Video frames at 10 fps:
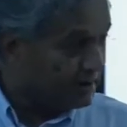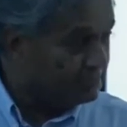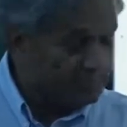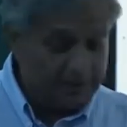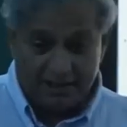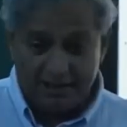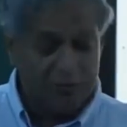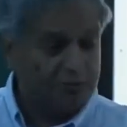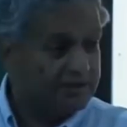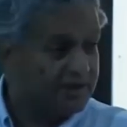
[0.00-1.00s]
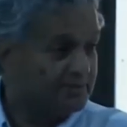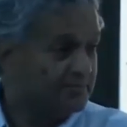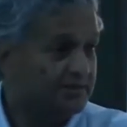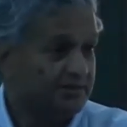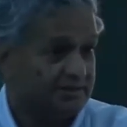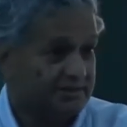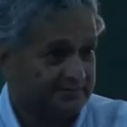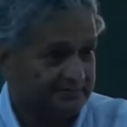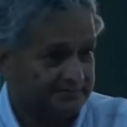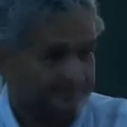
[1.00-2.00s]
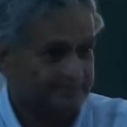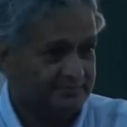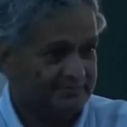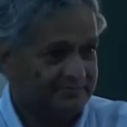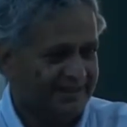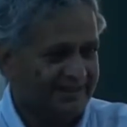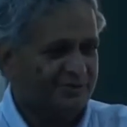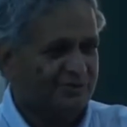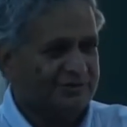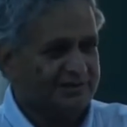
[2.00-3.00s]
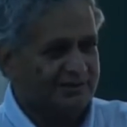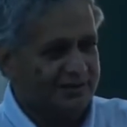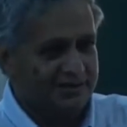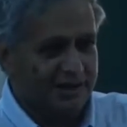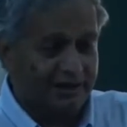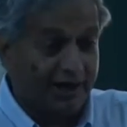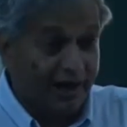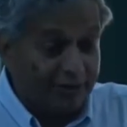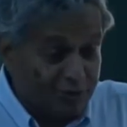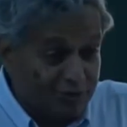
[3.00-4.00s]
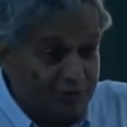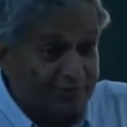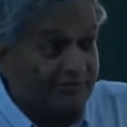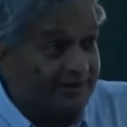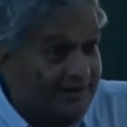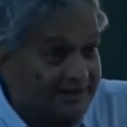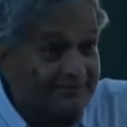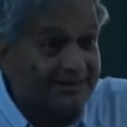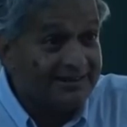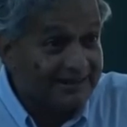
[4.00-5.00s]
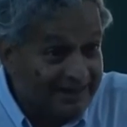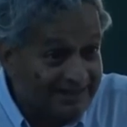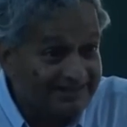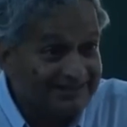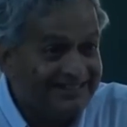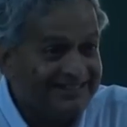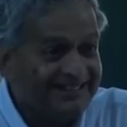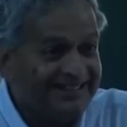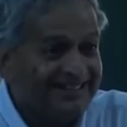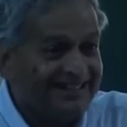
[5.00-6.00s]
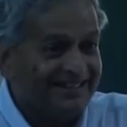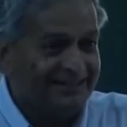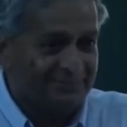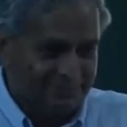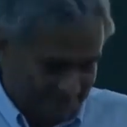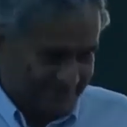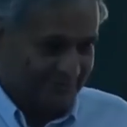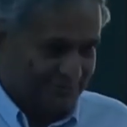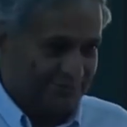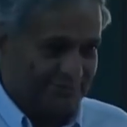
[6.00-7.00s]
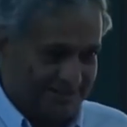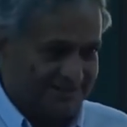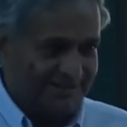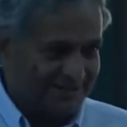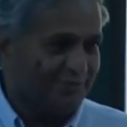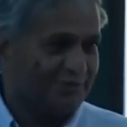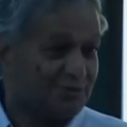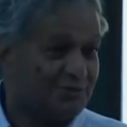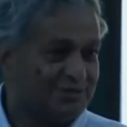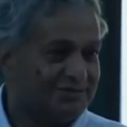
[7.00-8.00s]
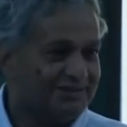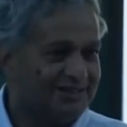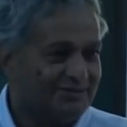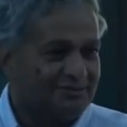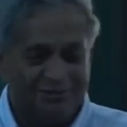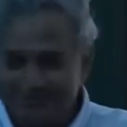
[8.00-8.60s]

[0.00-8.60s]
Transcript: here is very very at a low level. Now there are some interesting uh, points in the